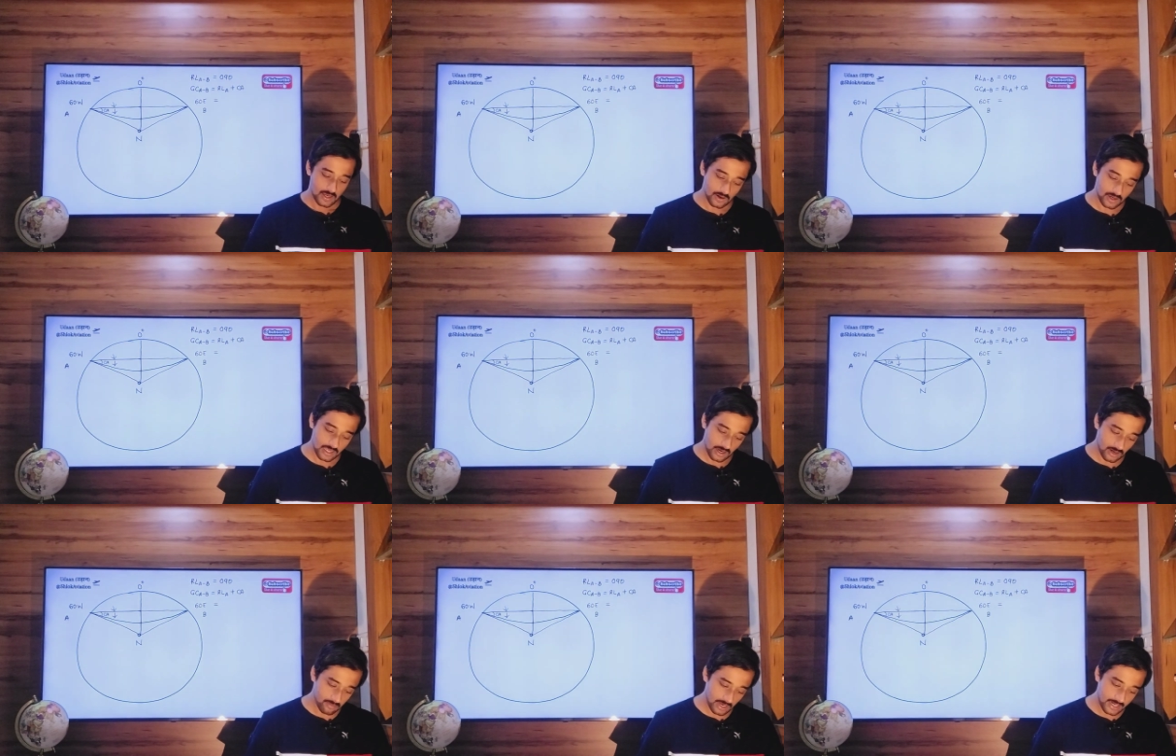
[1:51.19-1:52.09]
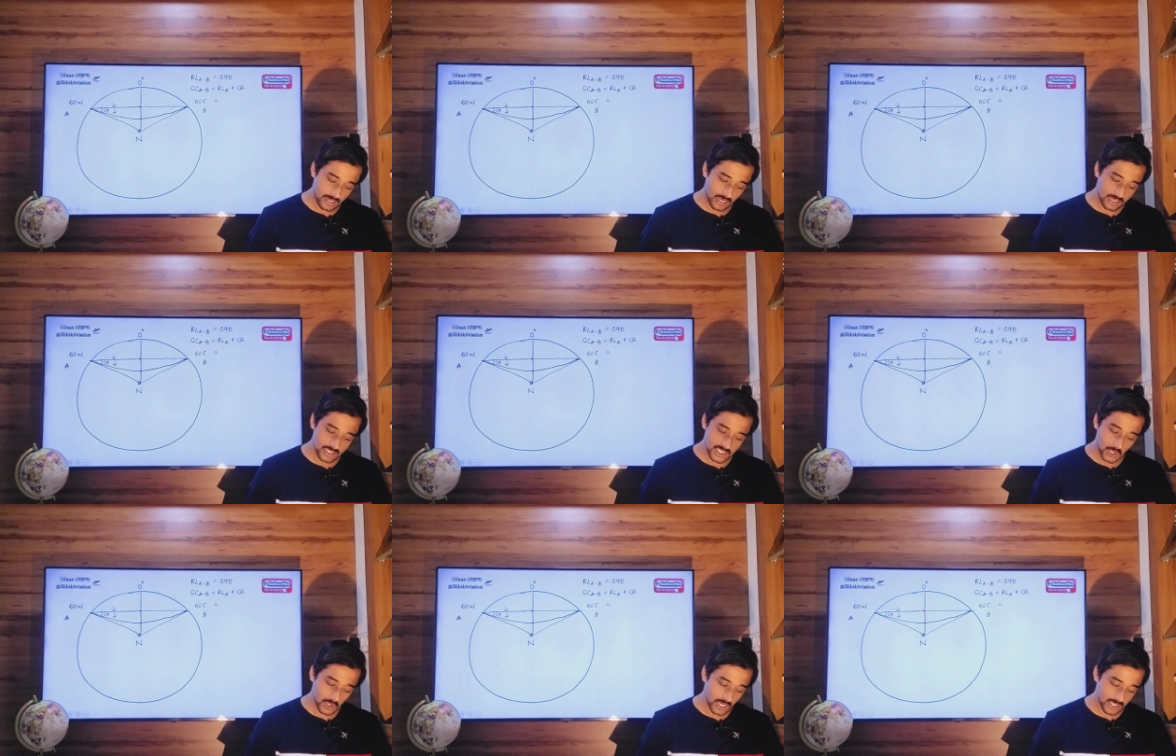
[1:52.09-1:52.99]
Okay, now drumline track is
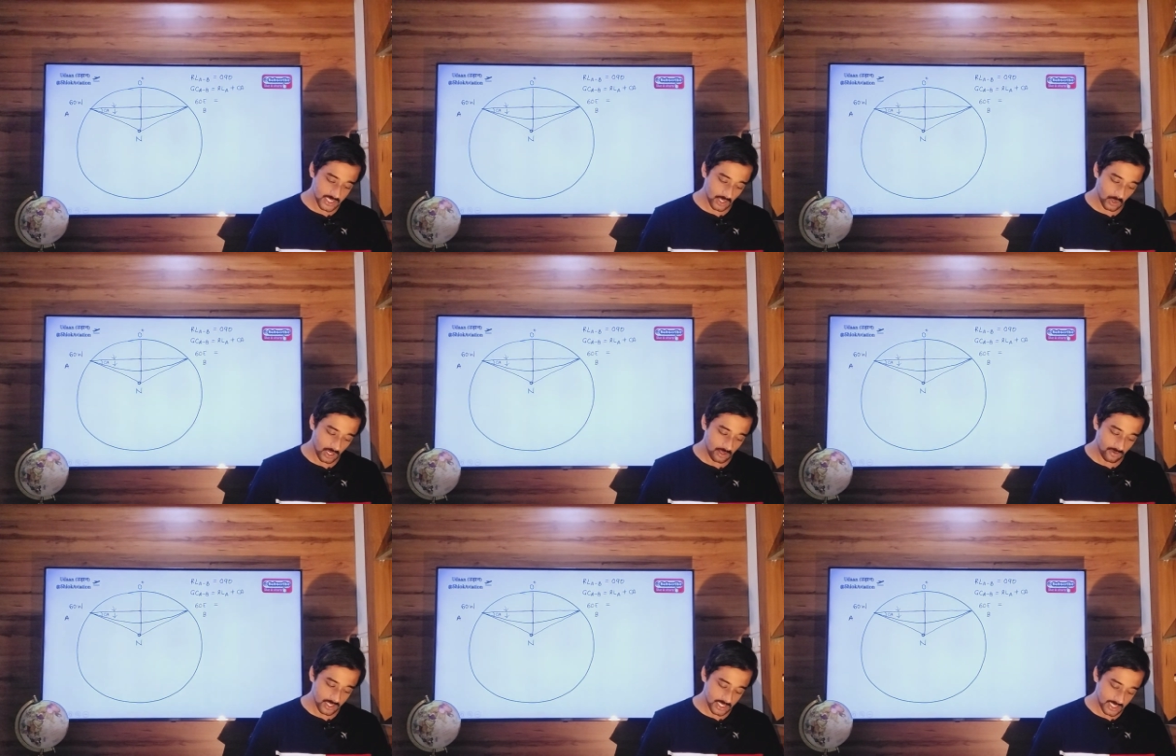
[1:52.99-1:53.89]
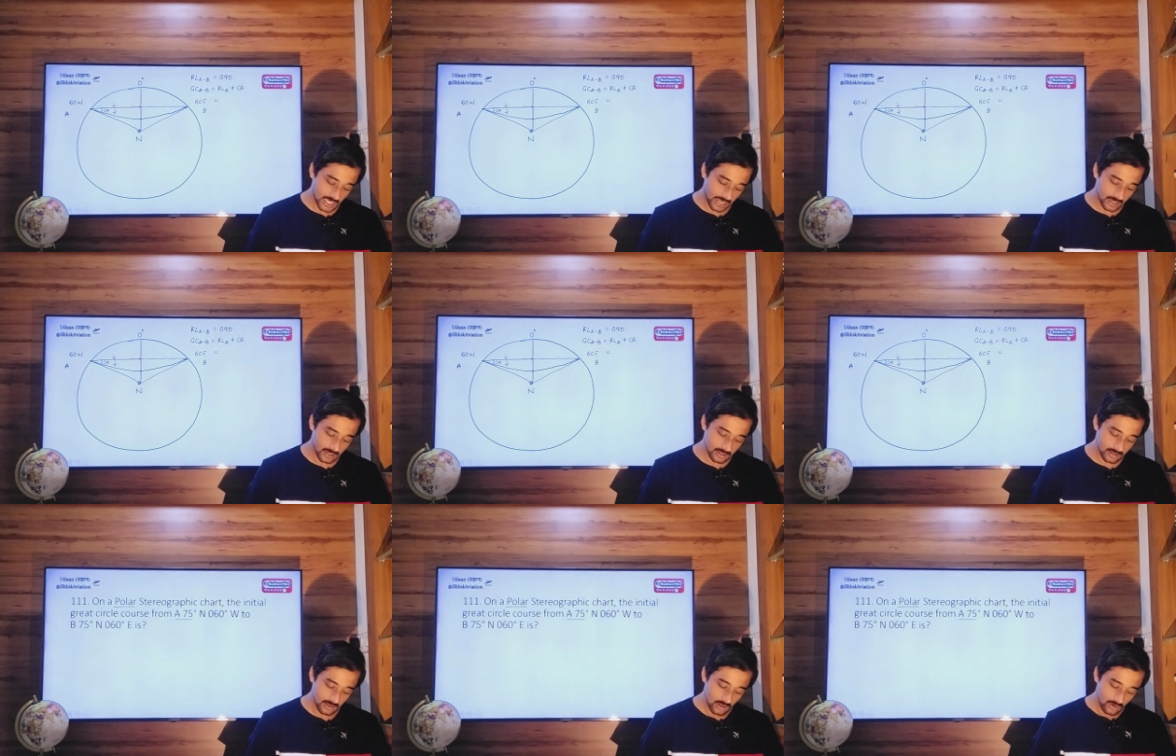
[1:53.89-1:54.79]
090, convergency angle.
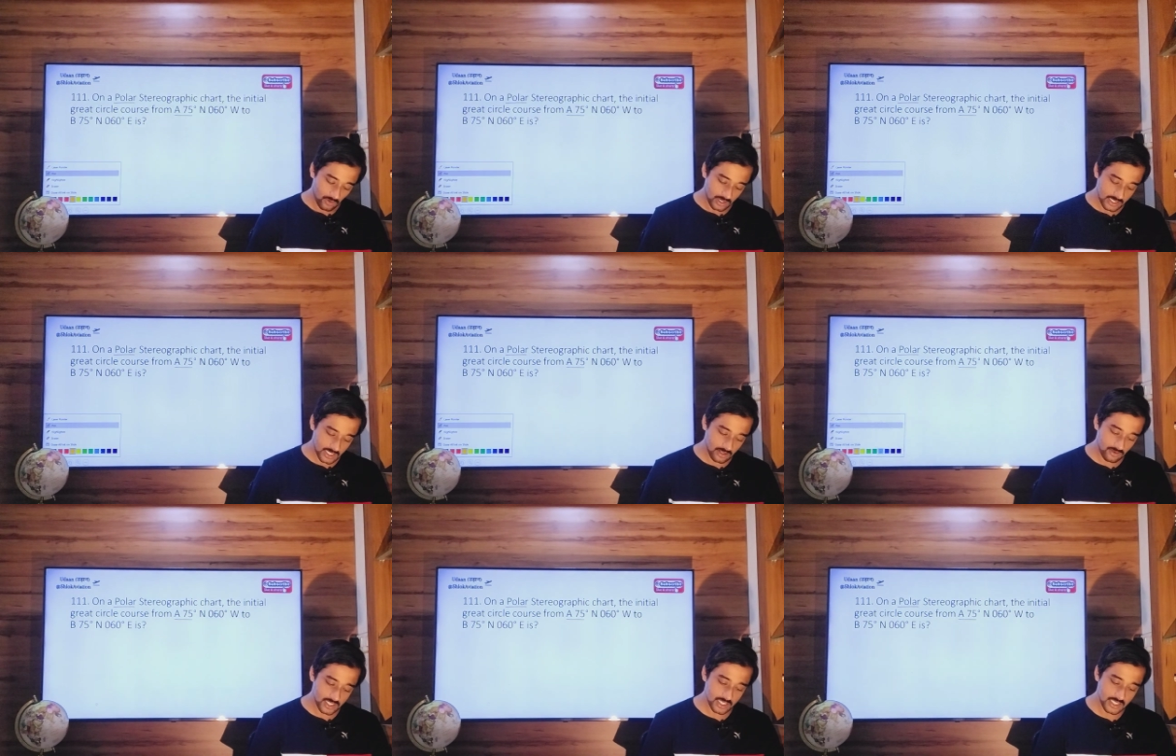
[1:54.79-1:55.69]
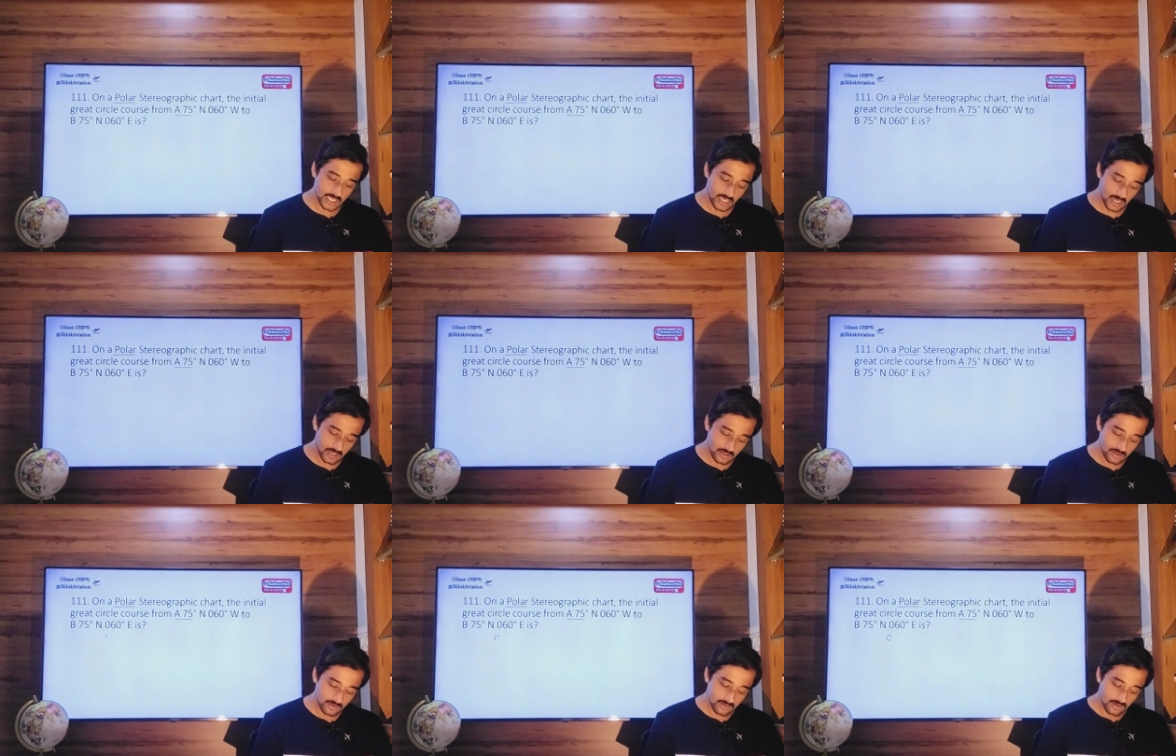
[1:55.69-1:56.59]
What is convergency here?
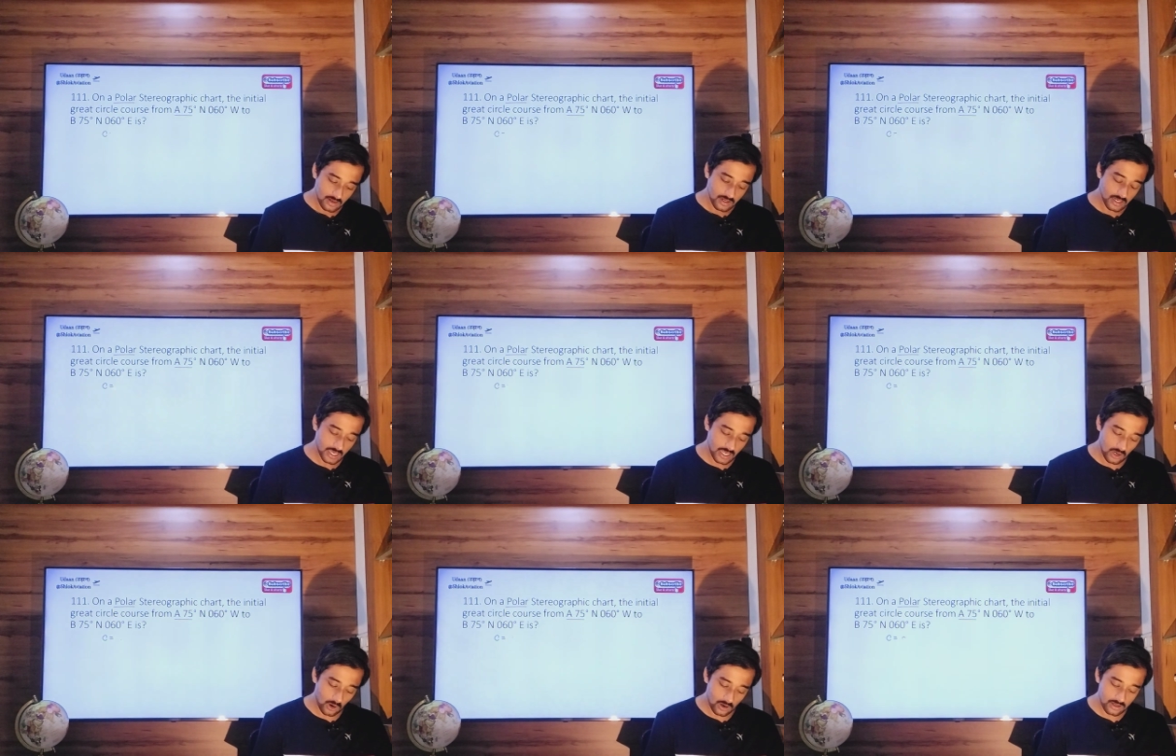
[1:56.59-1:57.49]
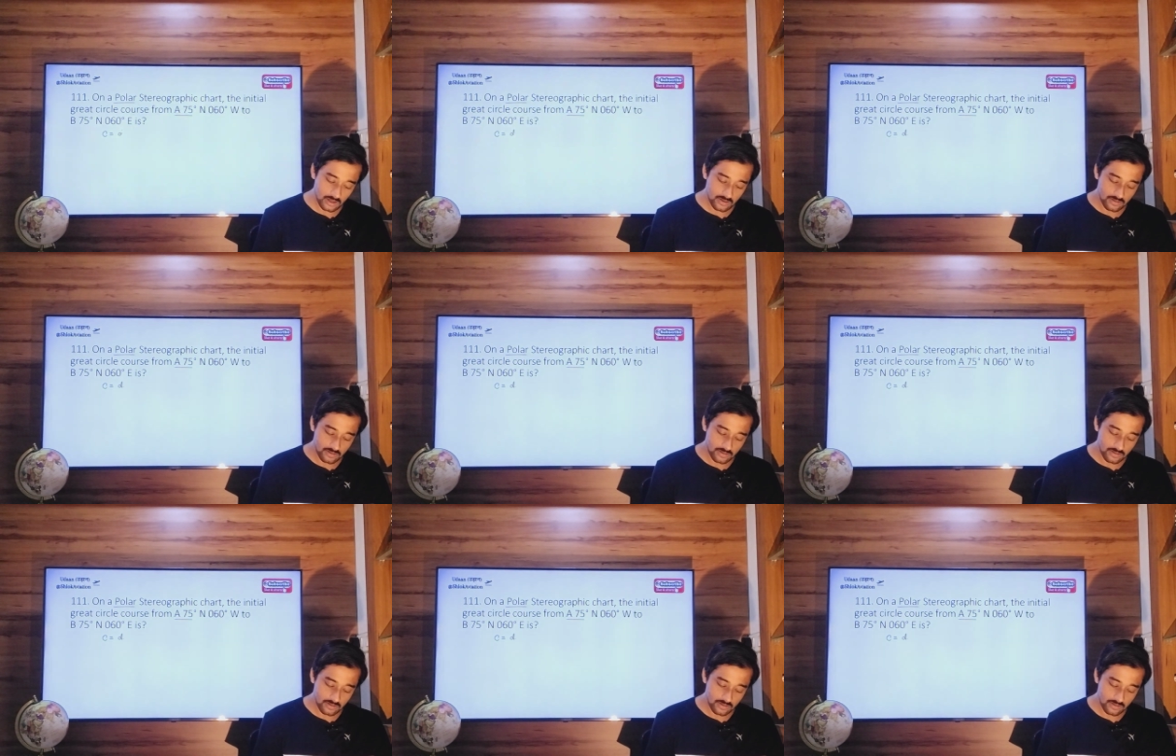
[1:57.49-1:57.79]
D long